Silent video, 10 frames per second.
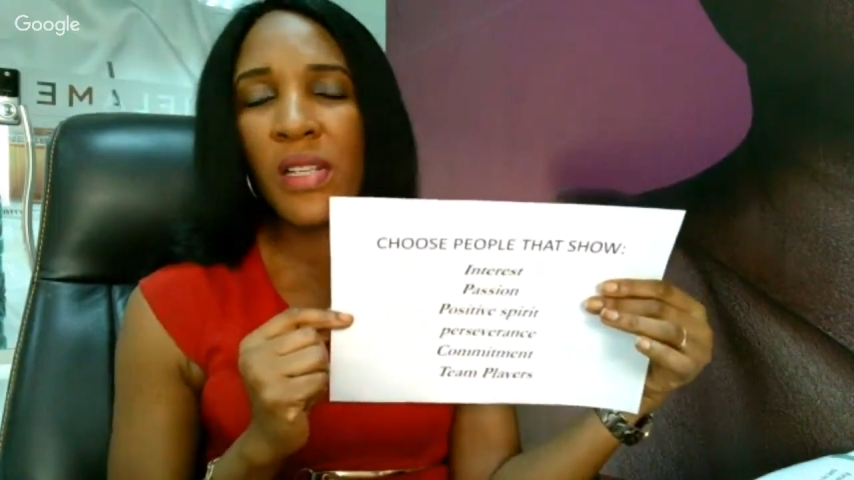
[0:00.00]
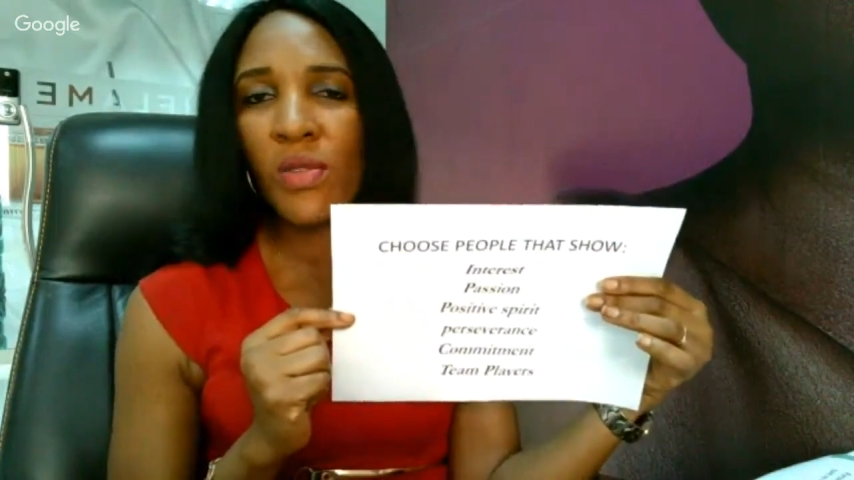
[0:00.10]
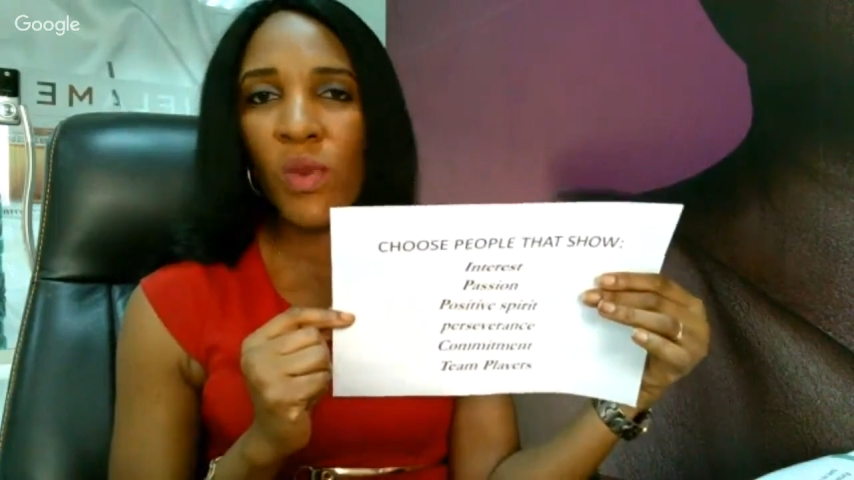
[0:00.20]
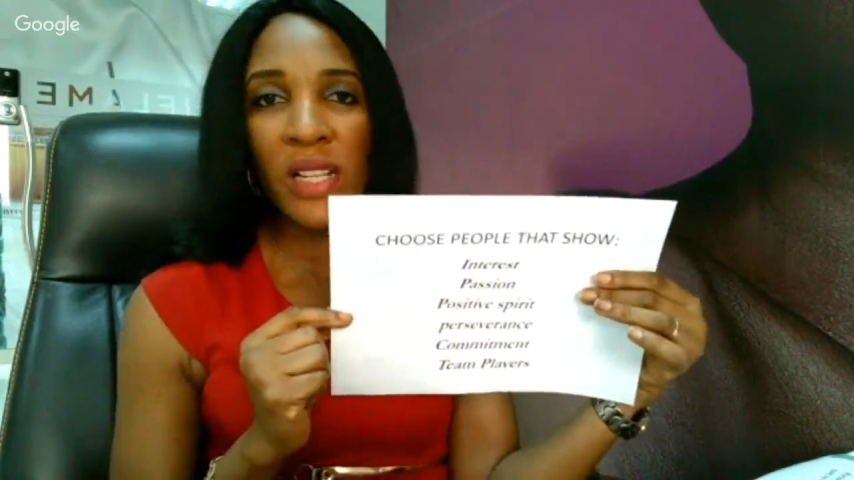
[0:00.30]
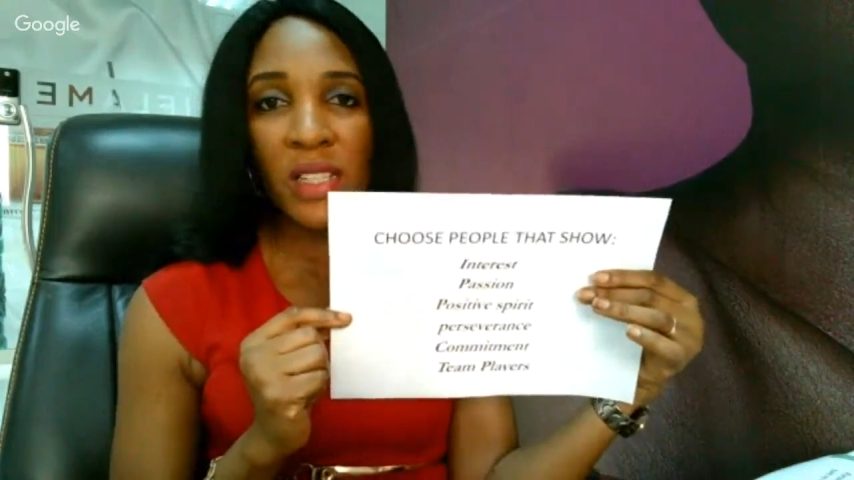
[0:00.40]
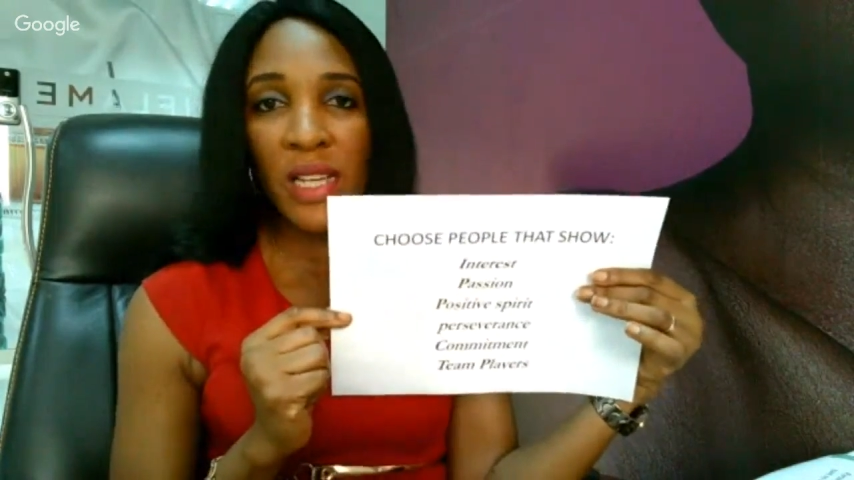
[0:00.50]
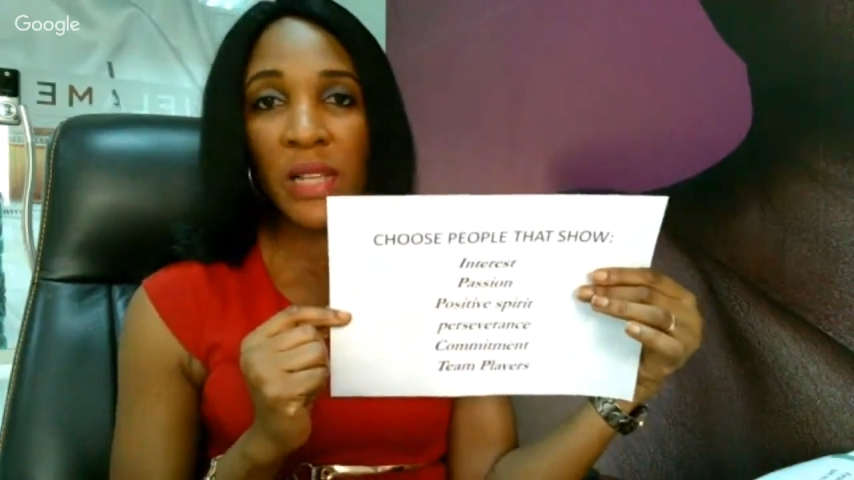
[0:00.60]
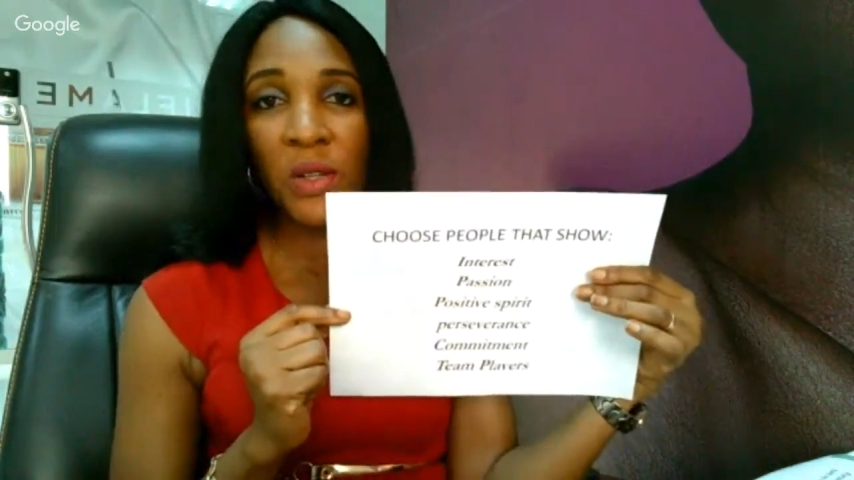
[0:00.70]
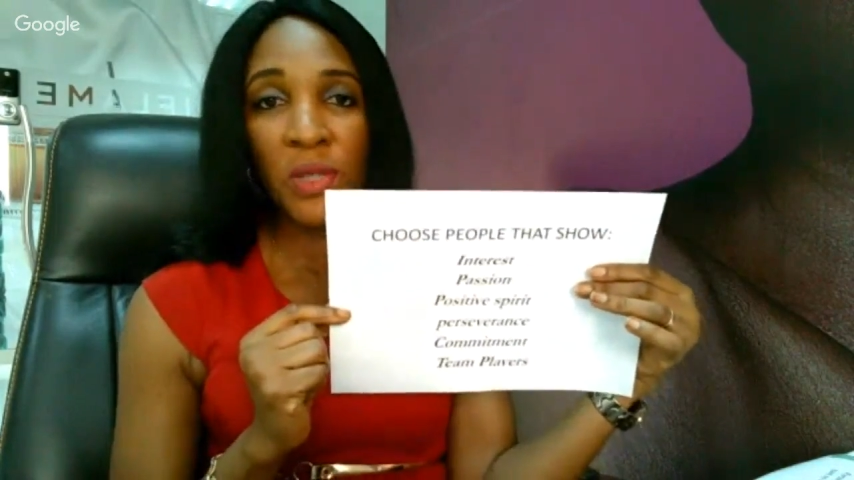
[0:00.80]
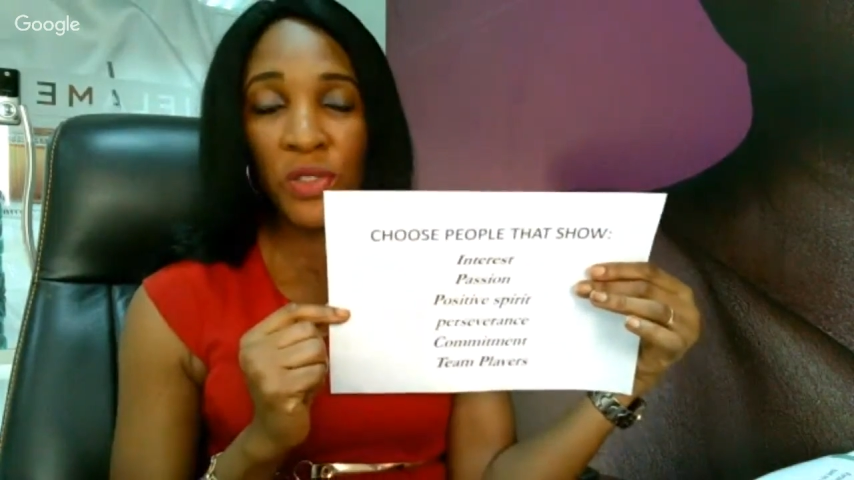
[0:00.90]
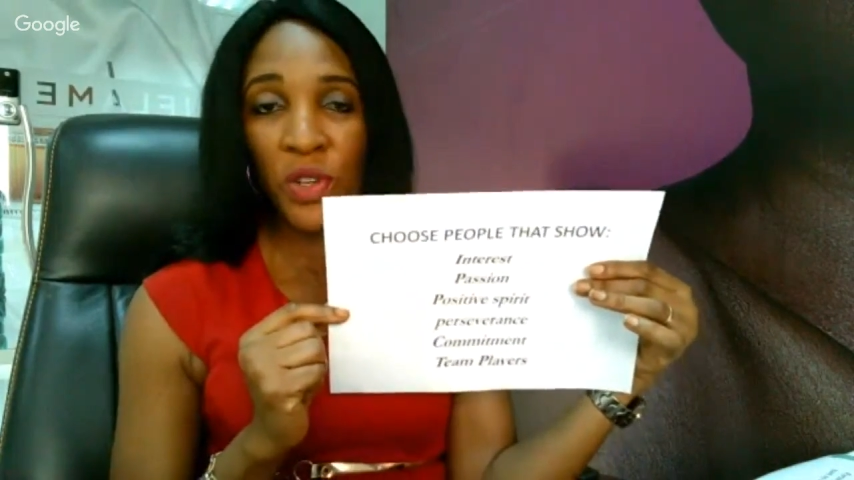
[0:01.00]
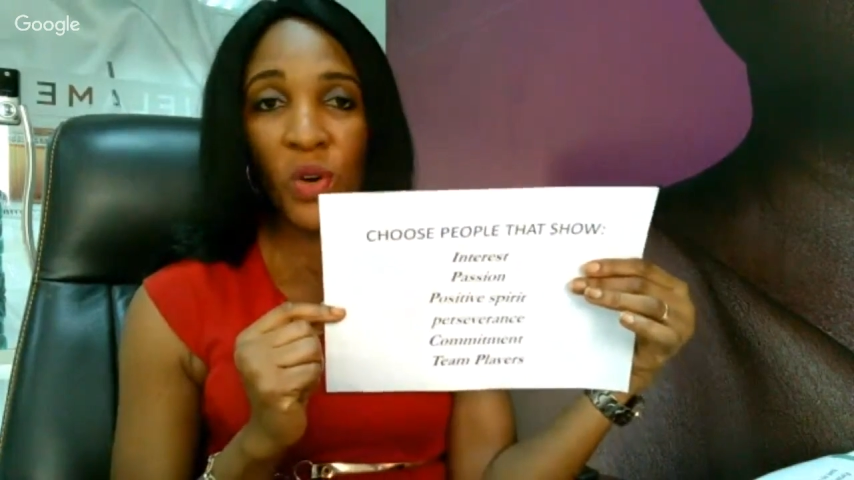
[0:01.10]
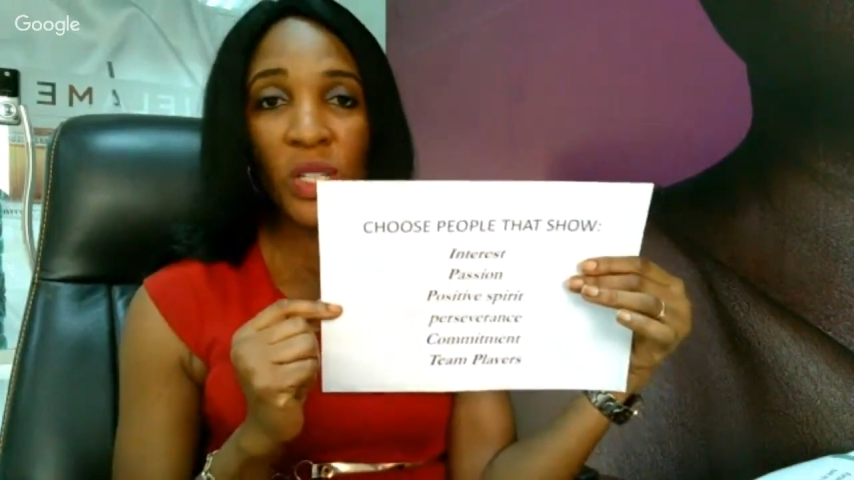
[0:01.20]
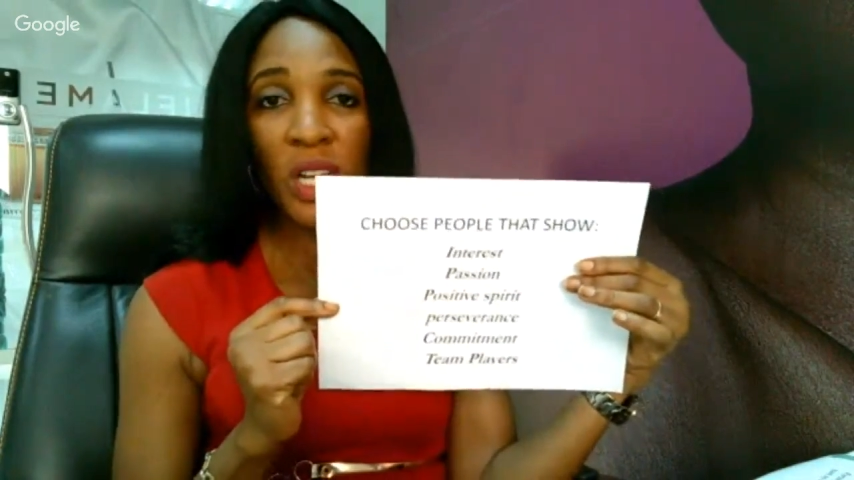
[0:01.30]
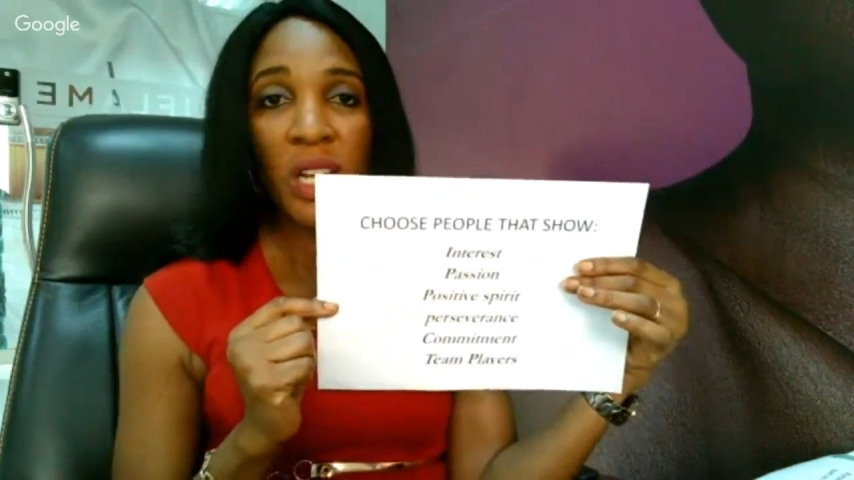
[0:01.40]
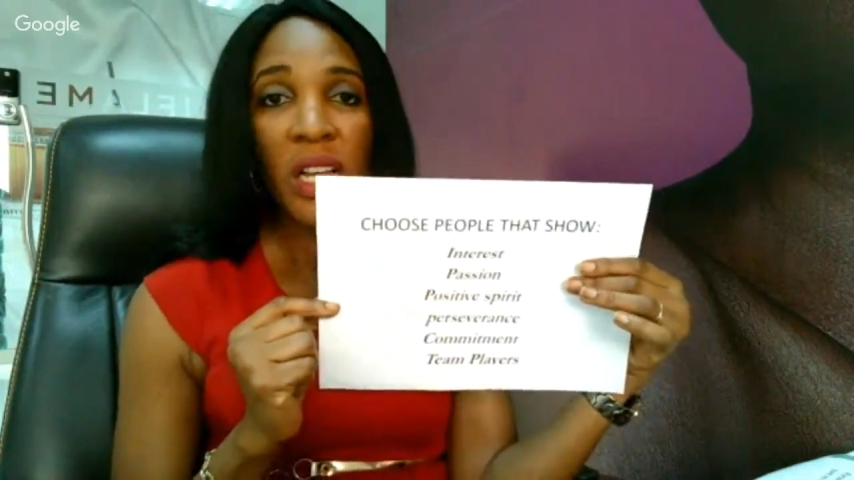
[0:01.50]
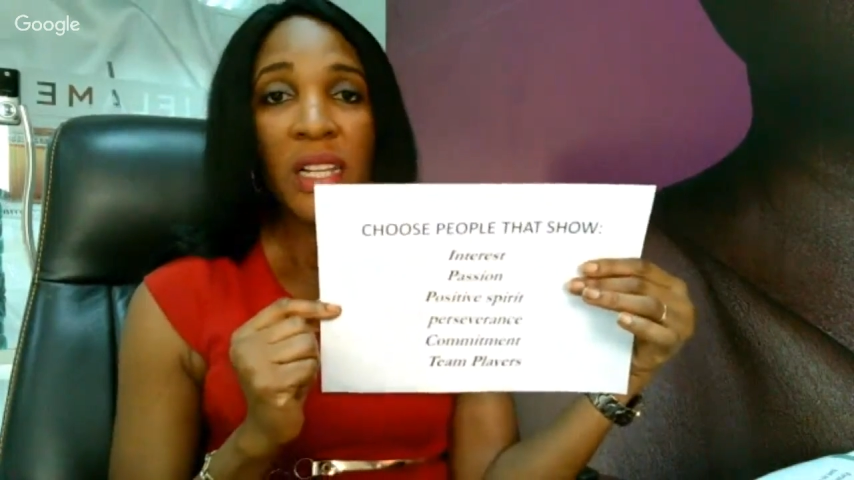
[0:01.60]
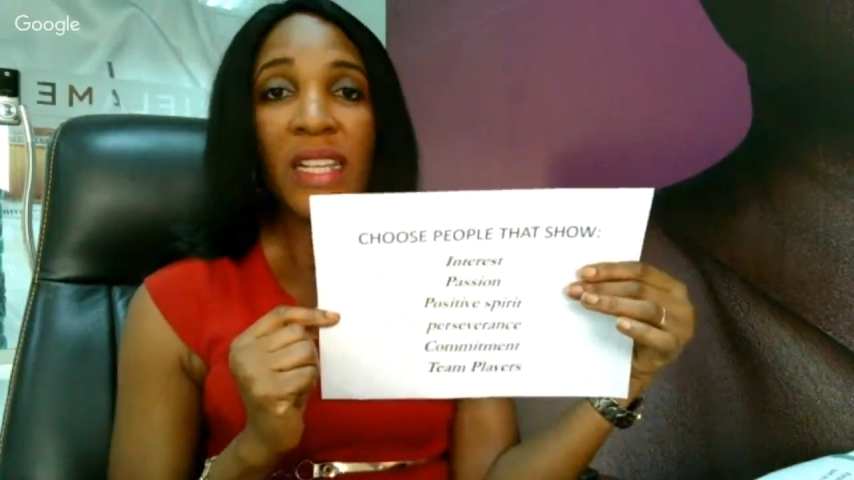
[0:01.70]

reasons why this cannot be done.